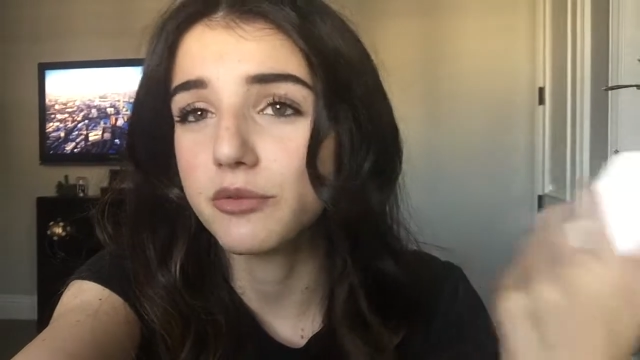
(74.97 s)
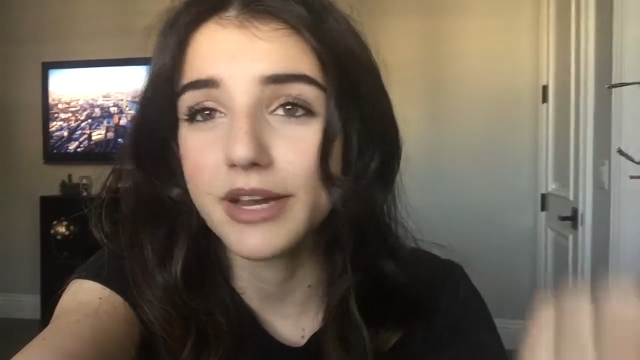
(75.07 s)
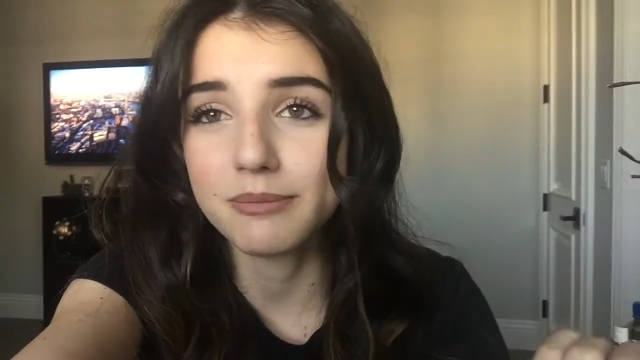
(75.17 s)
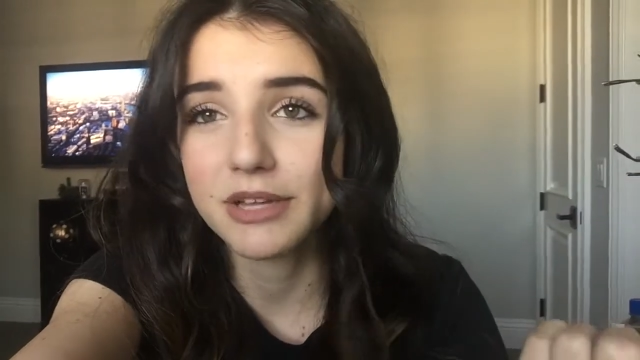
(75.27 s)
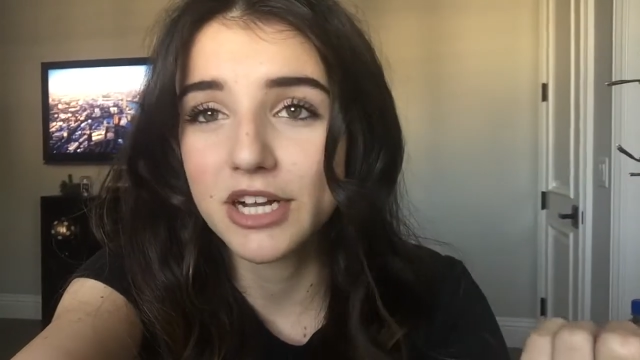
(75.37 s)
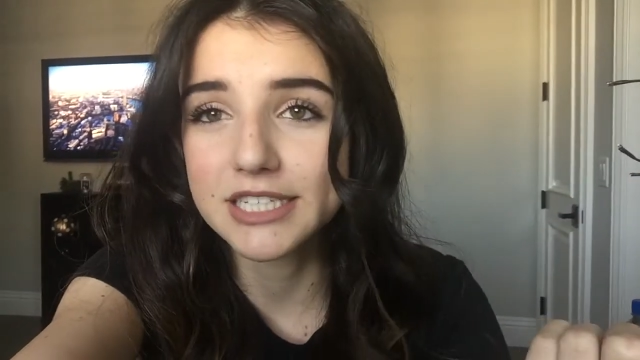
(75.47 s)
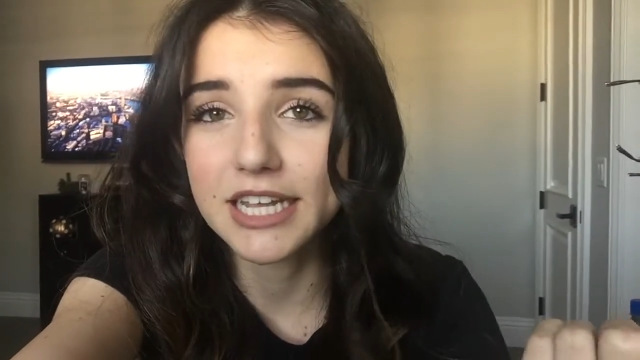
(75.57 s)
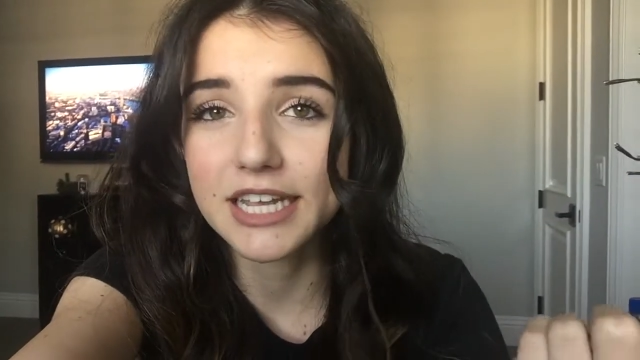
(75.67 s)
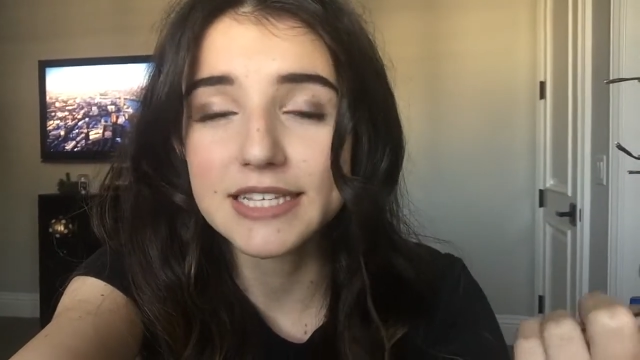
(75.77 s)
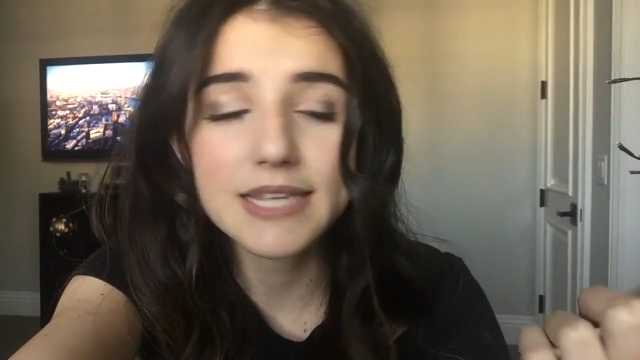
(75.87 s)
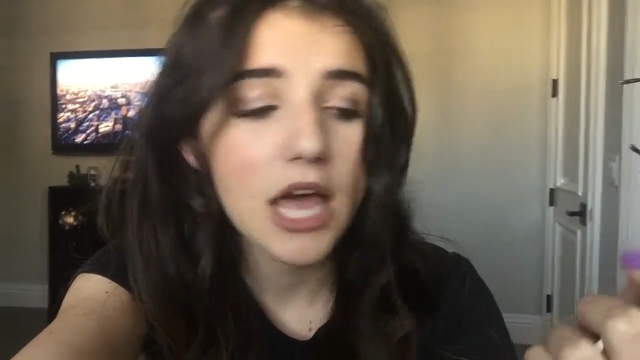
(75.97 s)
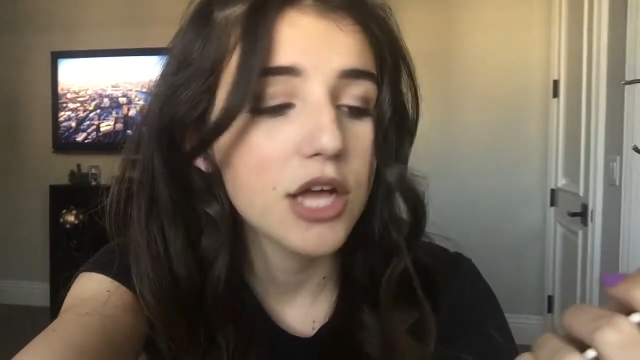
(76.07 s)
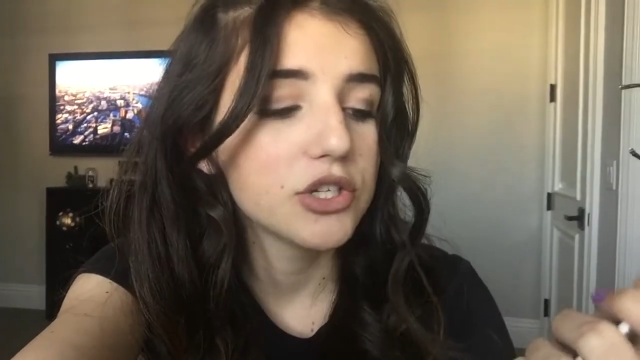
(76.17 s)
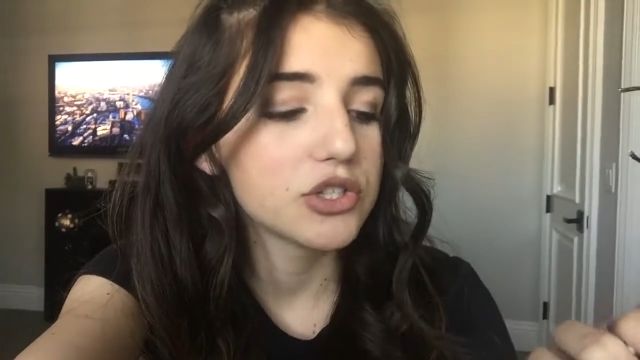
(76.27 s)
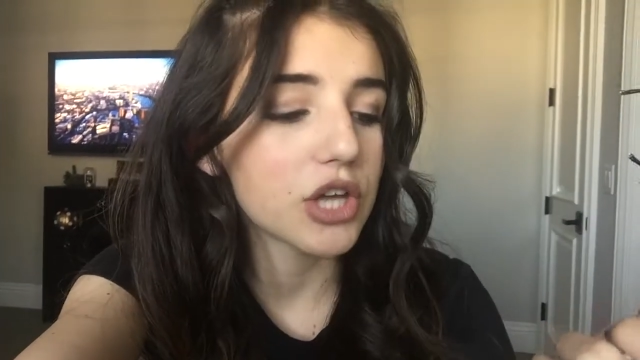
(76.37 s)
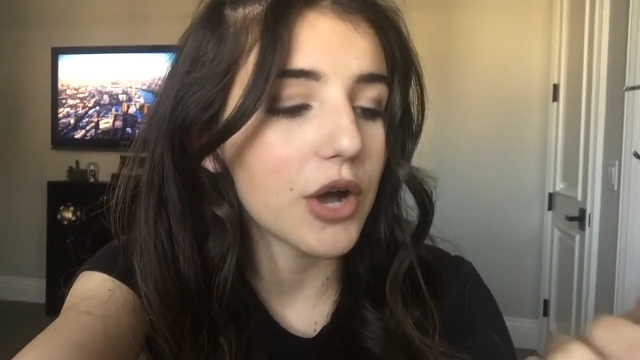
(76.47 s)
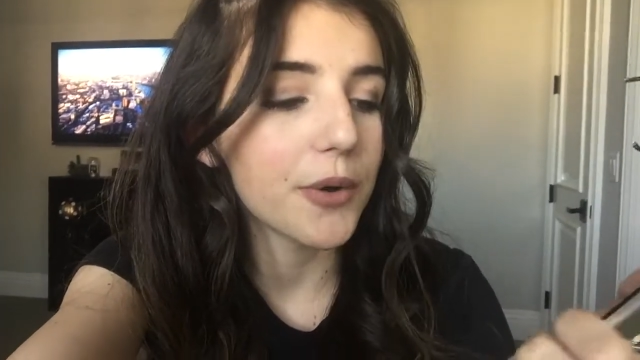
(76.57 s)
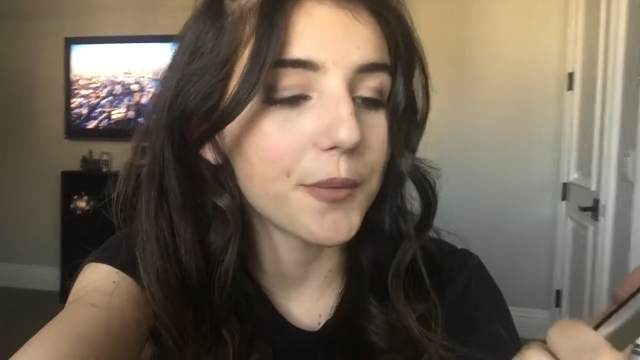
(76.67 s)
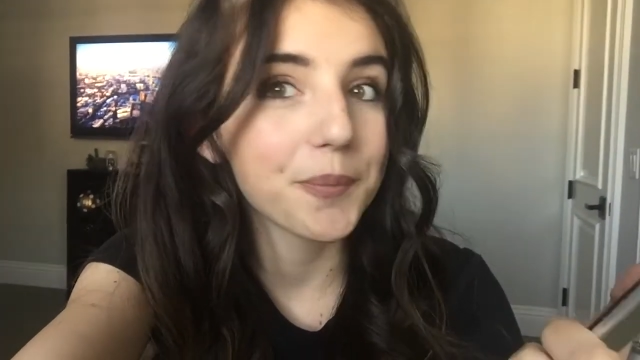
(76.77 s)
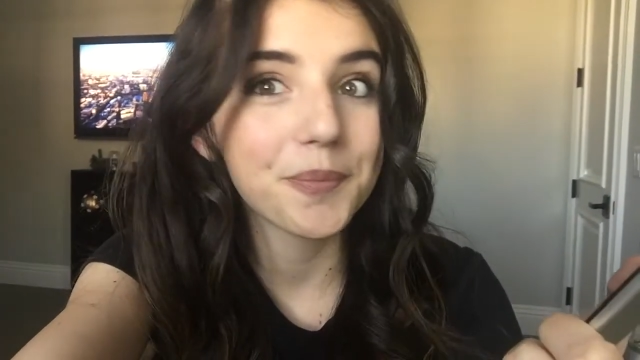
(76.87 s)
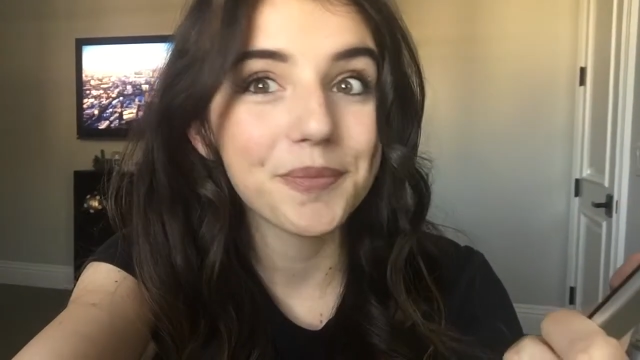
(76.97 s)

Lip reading: randomly got tickets, so,